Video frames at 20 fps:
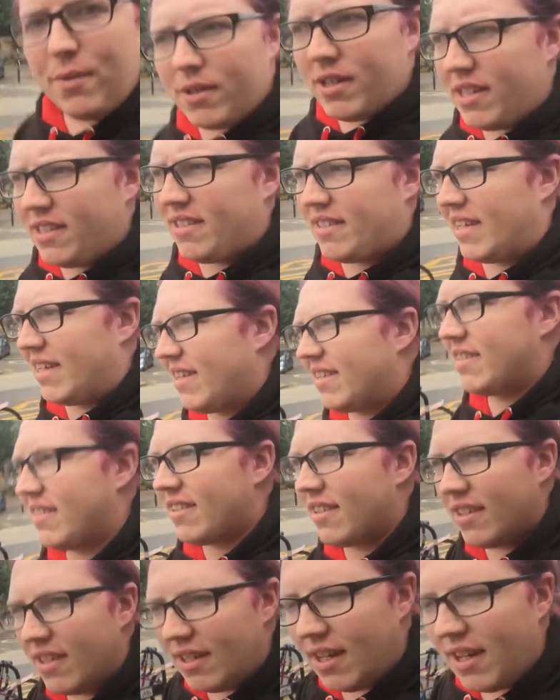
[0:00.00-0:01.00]
What is this?
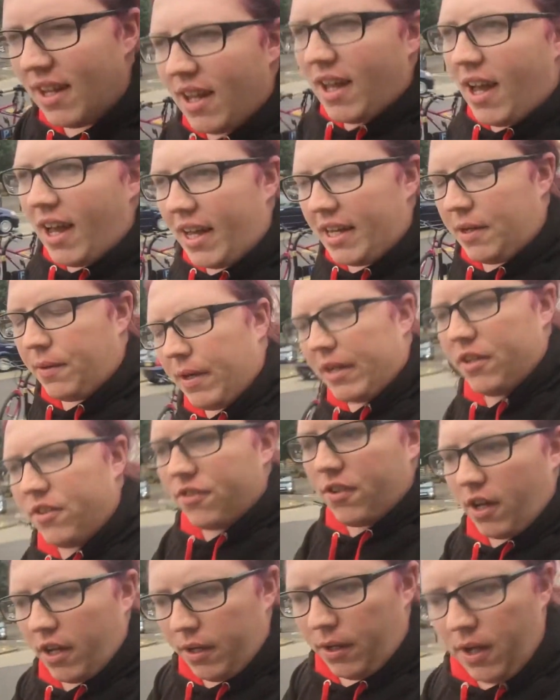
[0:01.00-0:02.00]
Anyway,
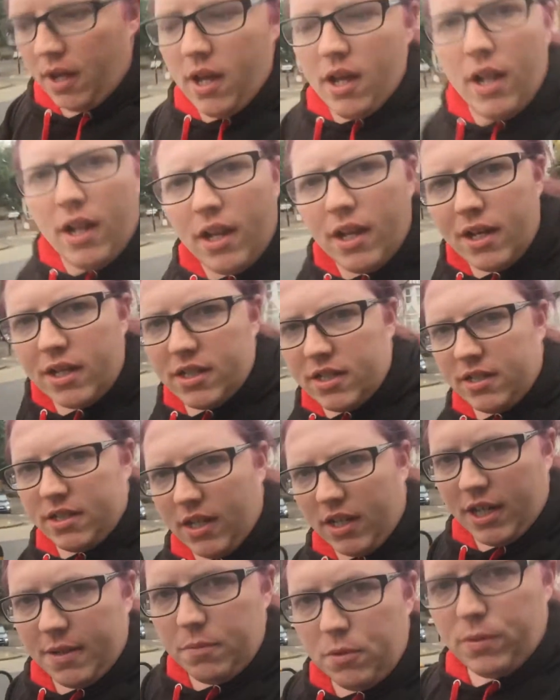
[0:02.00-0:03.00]
so last
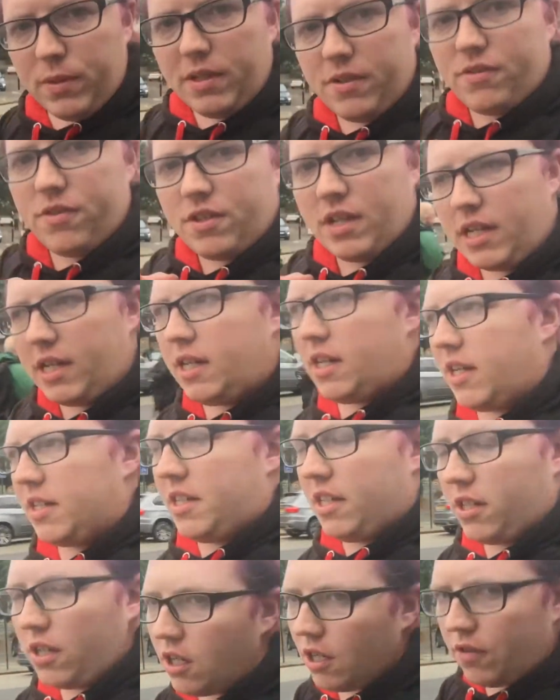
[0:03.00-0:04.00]
time you will have seen I
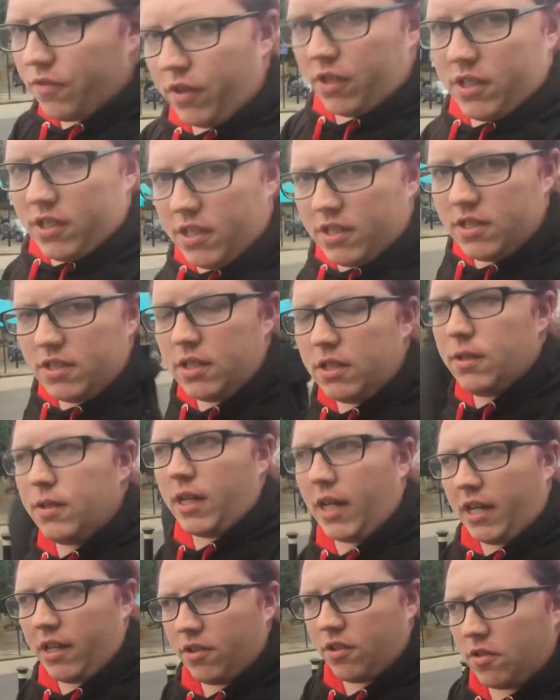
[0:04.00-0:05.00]
did Cockfosters to
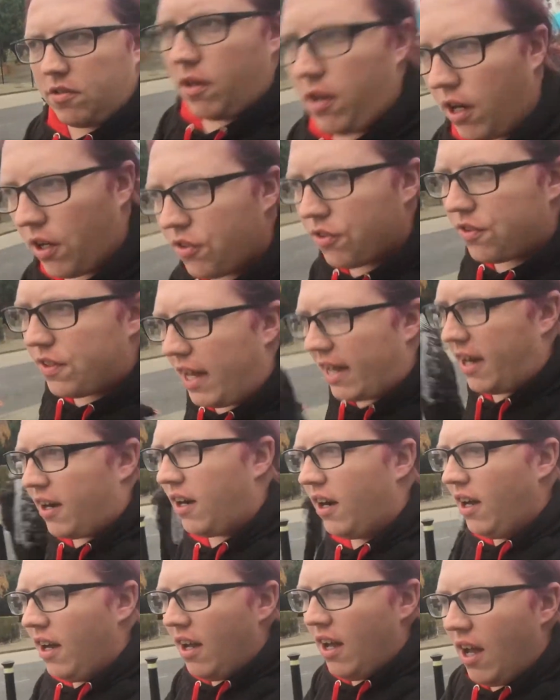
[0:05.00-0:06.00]
King's Cross.
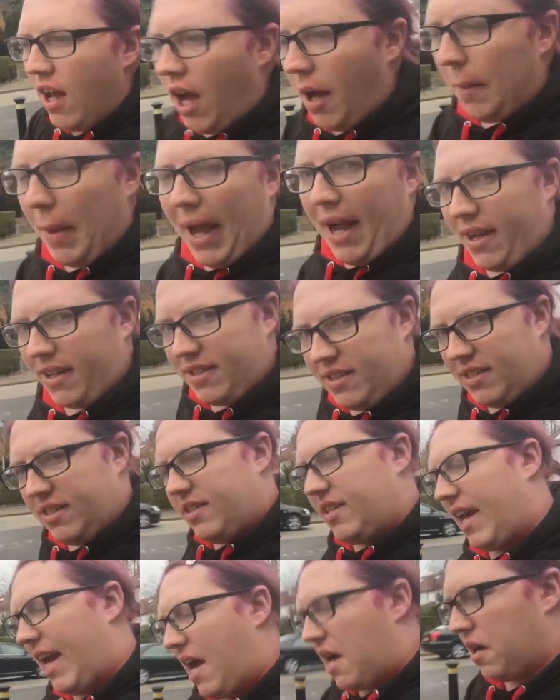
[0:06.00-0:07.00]
Now, I'm at Acton
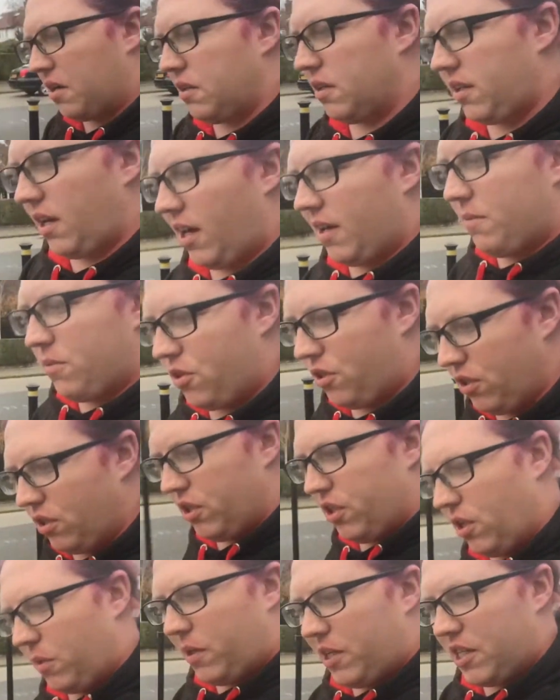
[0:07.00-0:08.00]
Town. I'm sure
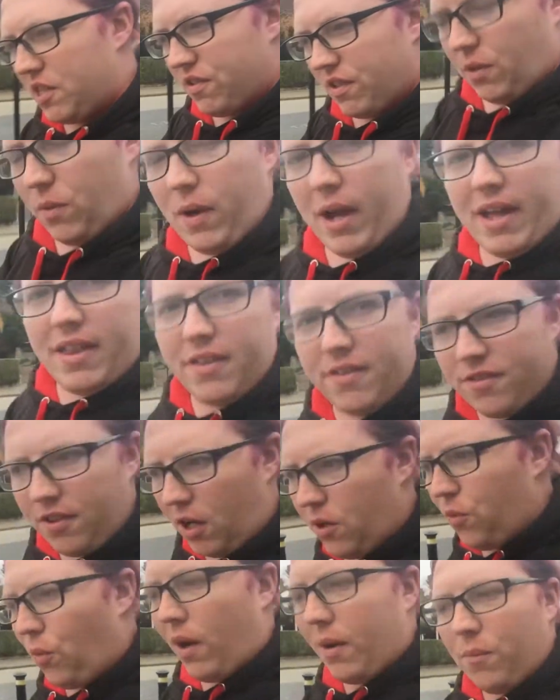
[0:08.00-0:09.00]
you're wondering where
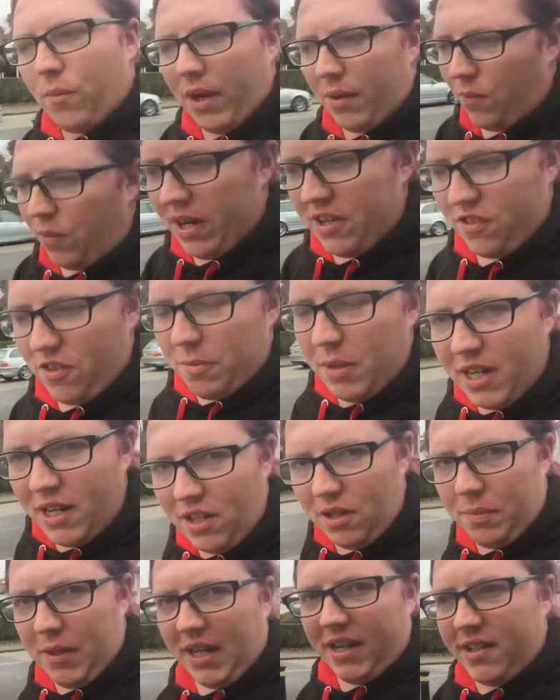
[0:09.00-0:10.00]
Zone 1 went, where's the middle
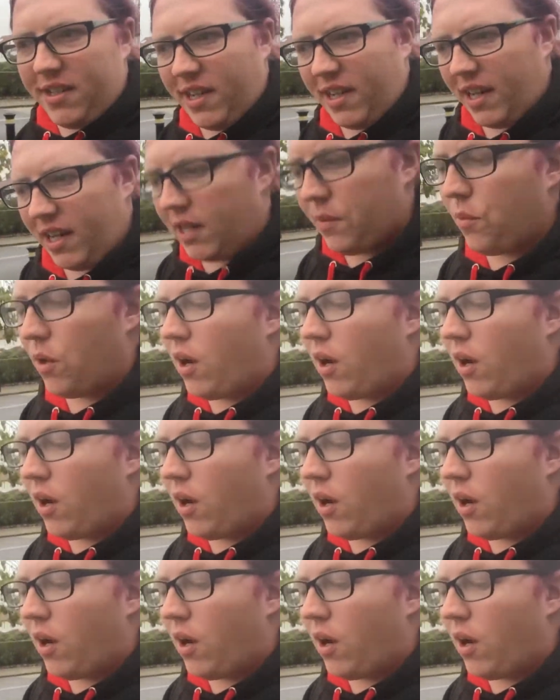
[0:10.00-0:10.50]
of the Piccadilly line.